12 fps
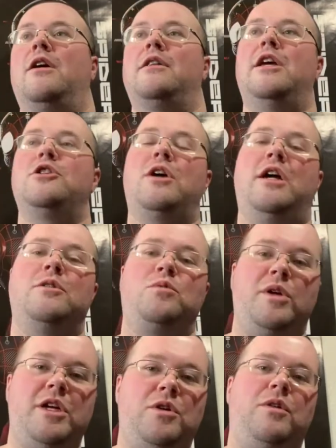And they tried to
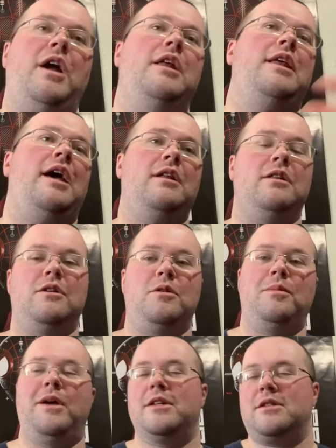recreate that a little
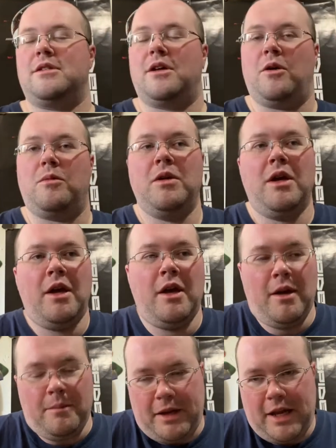bit, so...
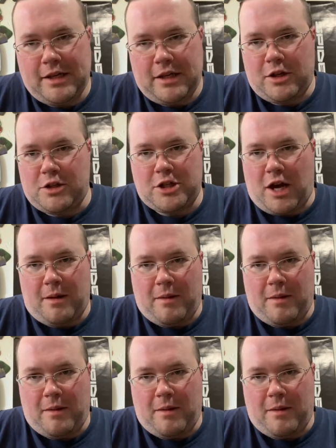But he did a good job.